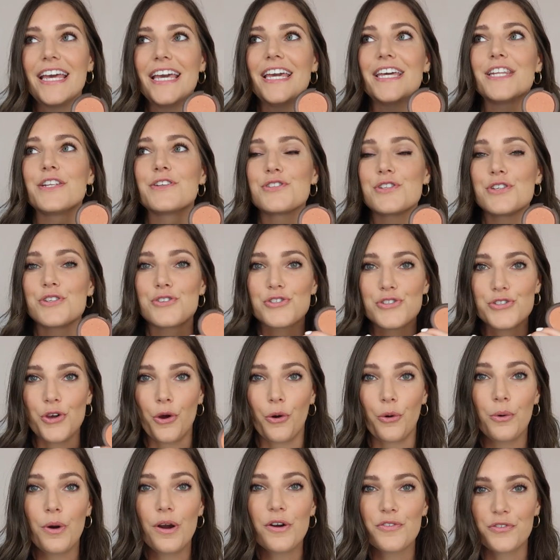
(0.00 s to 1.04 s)
It is
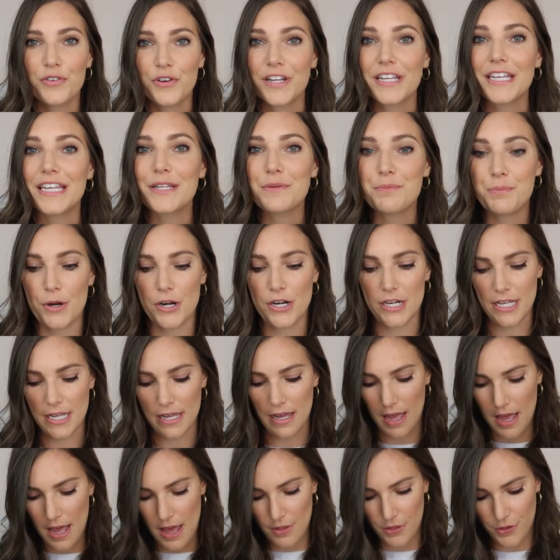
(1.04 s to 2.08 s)
so freaking
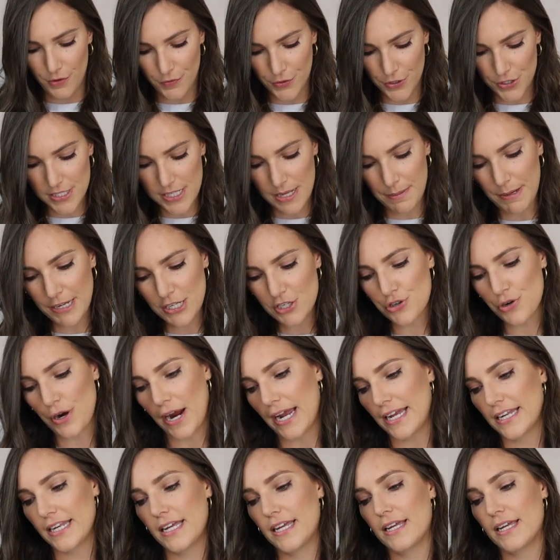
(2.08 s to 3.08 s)
pretty. The first time I tried